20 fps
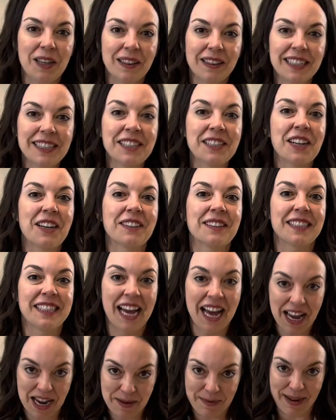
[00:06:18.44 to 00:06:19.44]
Let's talk
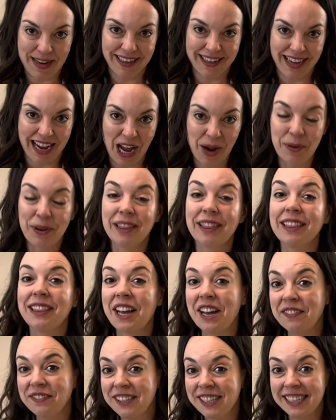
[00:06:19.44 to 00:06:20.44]
timing. I would
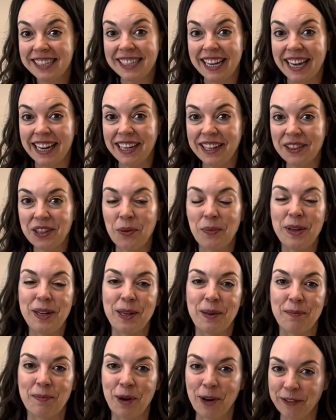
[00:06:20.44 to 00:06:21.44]
love to say that we
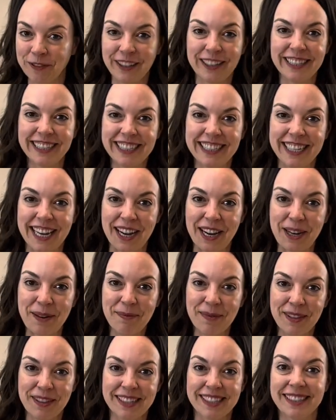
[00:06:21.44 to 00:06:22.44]
can perfectly
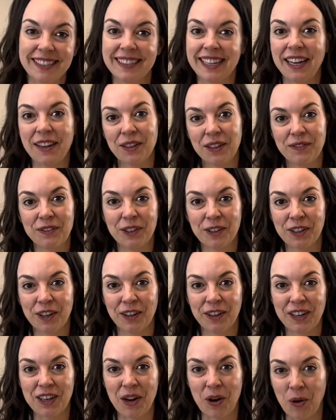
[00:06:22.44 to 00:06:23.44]
time the sale of your
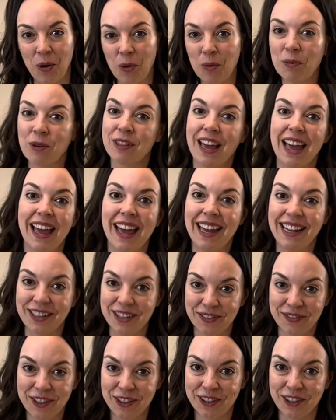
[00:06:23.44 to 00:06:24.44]
current home or the end
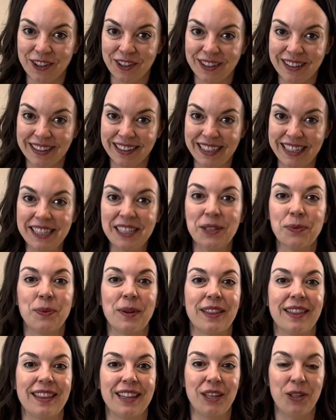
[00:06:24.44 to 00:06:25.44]
of your current lease with
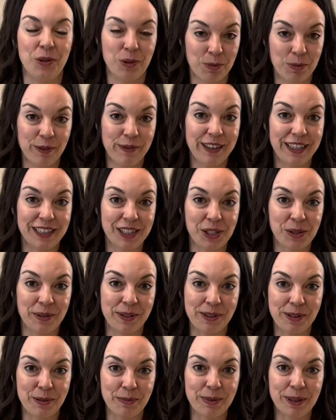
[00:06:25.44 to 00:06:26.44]
you moving into a
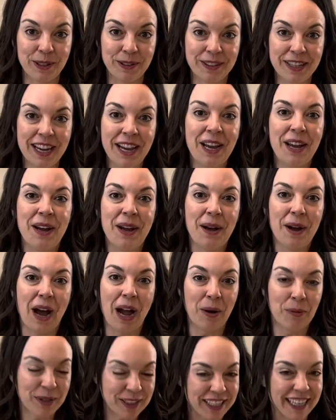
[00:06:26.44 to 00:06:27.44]
new build. I
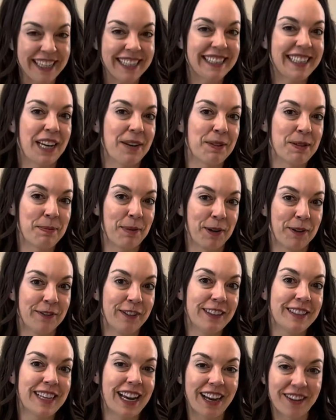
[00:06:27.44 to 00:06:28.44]
wish I could say it was
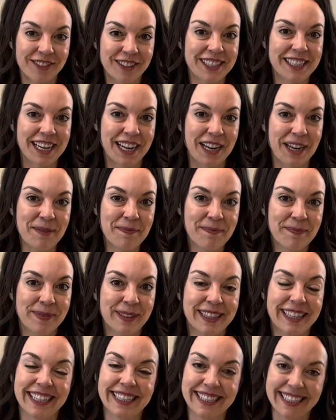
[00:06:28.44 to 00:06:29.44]
perfect every time,
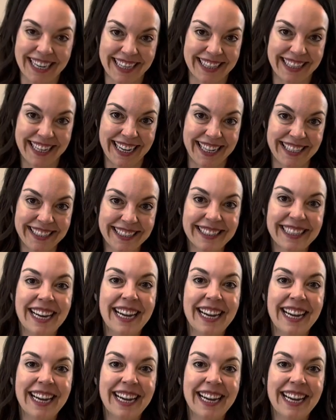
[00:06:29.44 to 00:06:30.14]
but that's not the case.